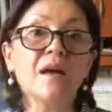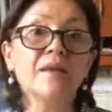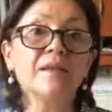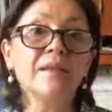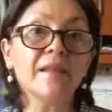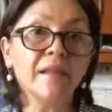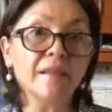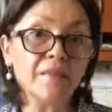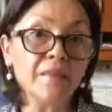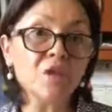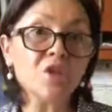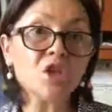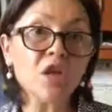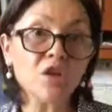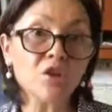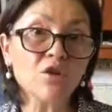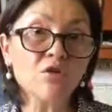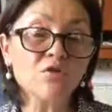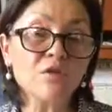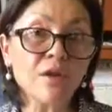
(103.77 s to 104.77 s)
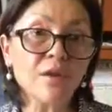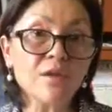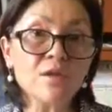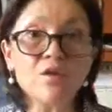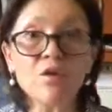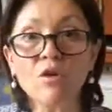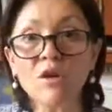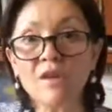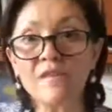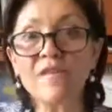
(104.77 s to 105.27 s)
Let me check your credit
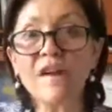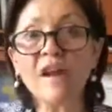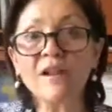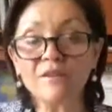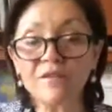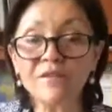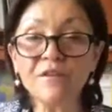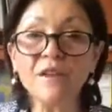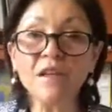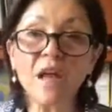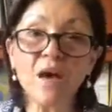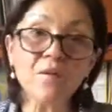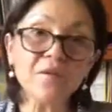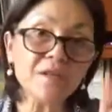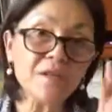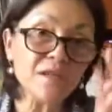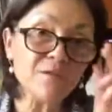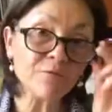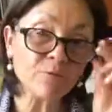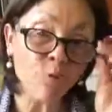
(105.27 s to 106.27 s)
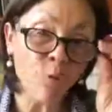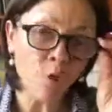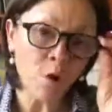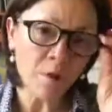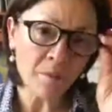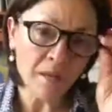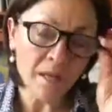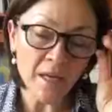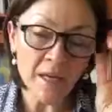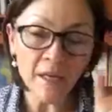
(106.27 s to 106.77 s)
score. In fact, fill out this
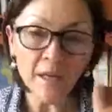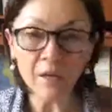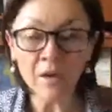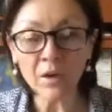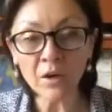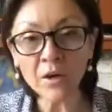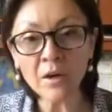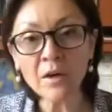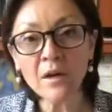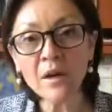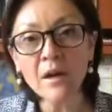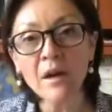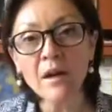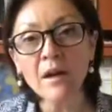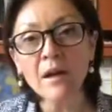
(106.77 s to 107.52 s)
form here.